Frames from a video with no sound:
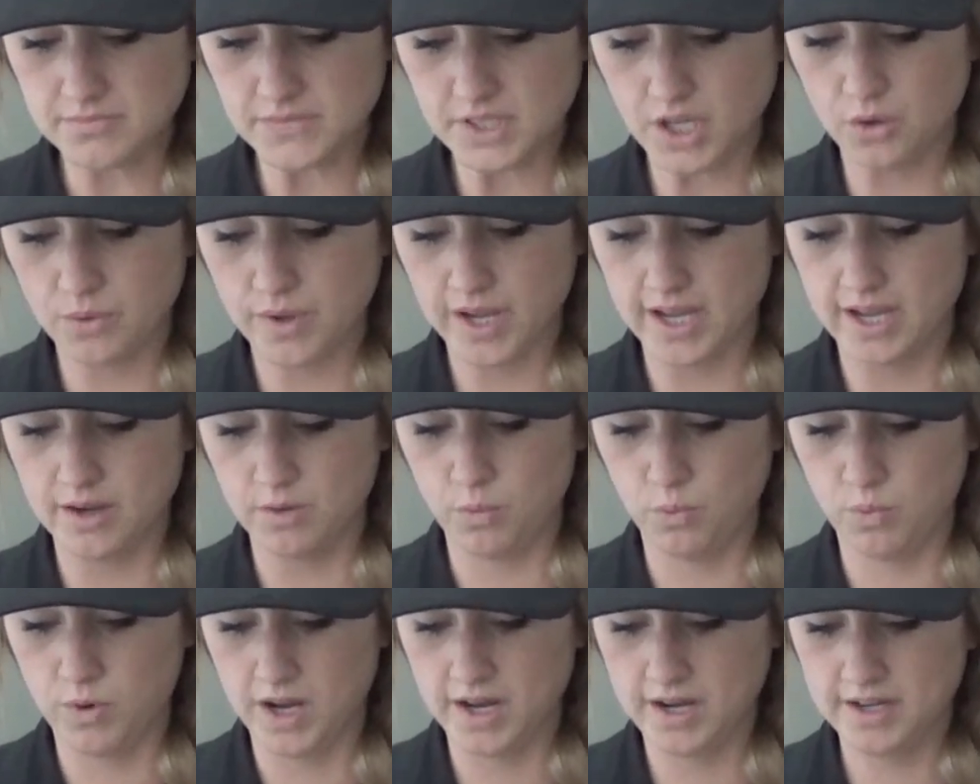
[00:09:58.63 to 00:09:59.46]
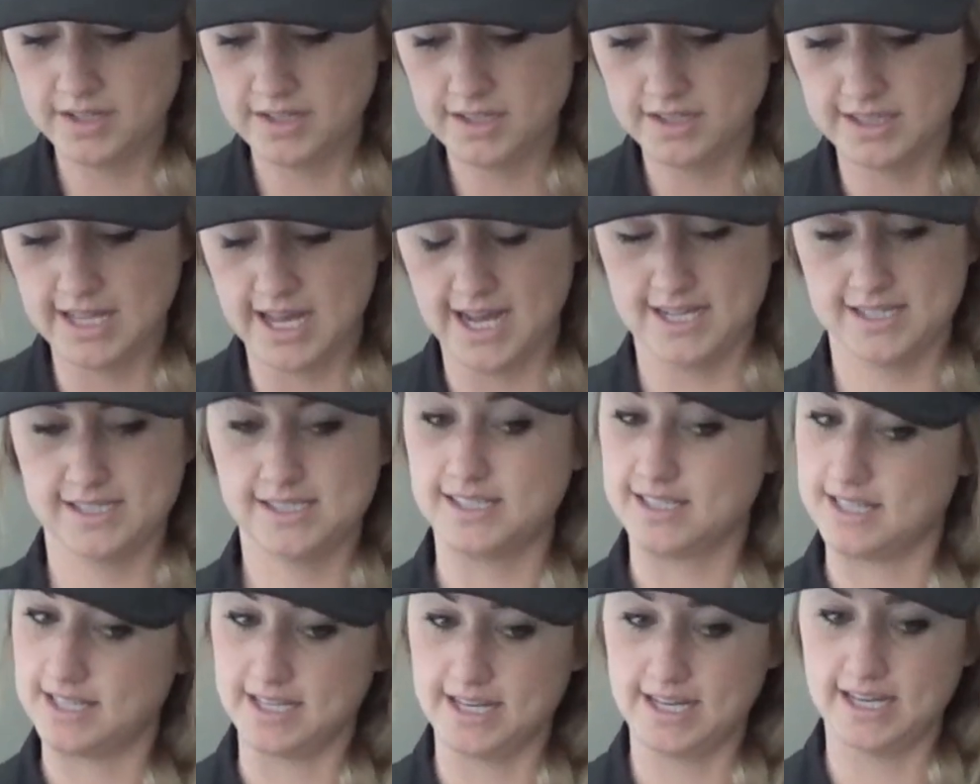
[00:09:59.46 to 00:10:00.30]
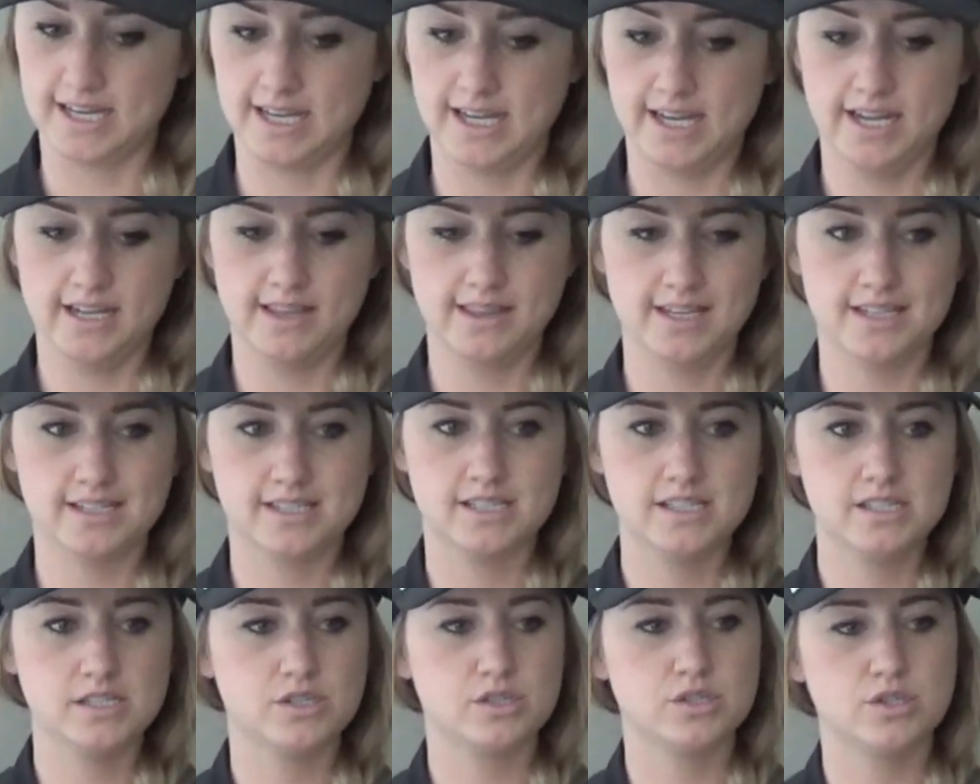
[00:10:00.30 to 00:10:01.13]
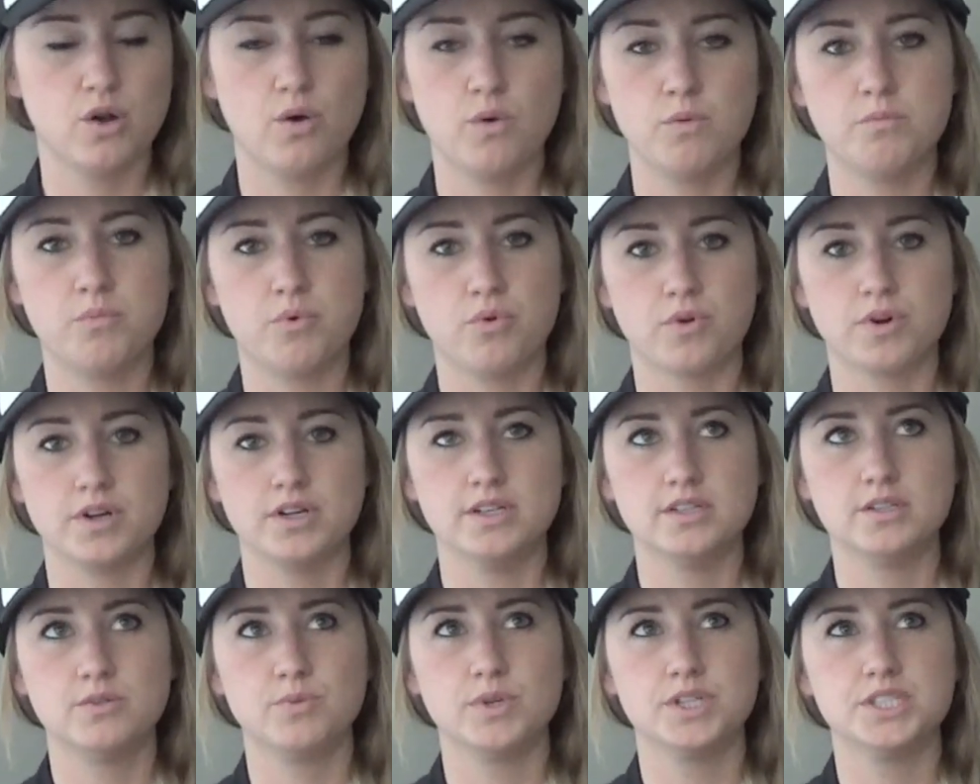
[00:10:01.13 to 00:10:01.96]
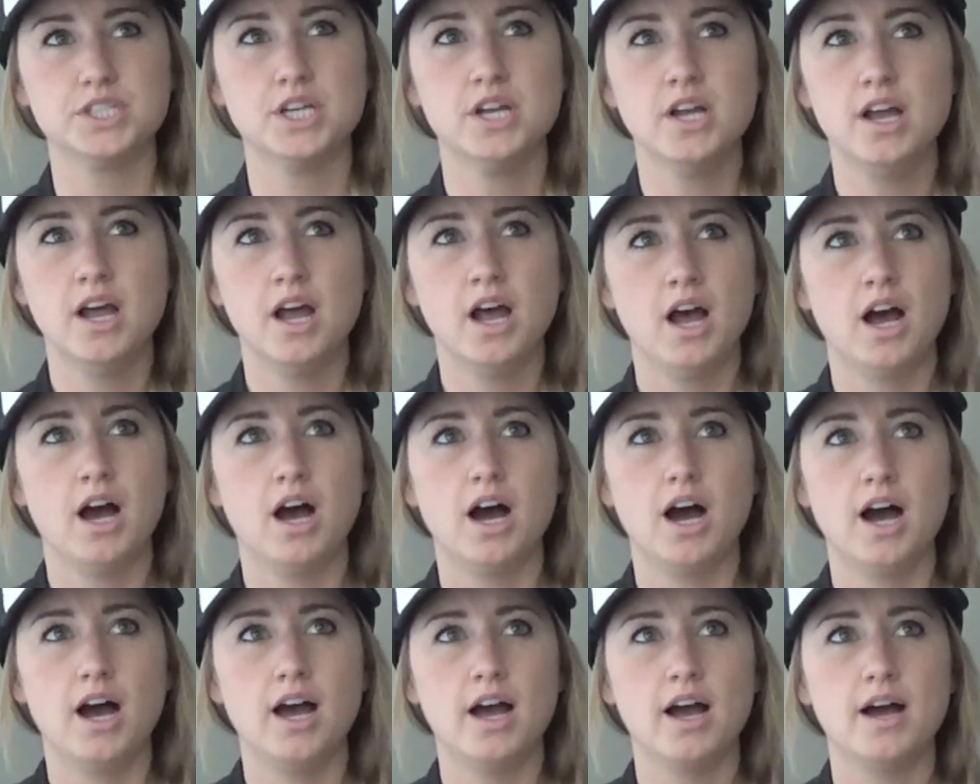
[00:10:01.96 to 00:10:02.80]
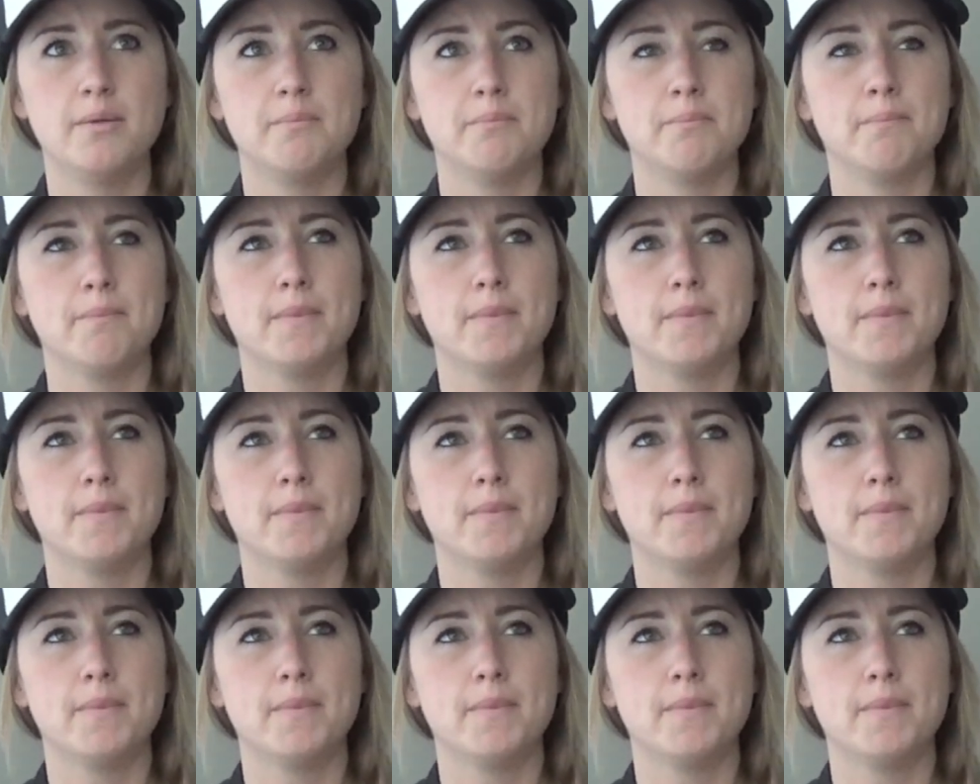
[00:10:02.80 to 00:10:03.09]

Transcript: Okay, one last thing, and this is so important, which I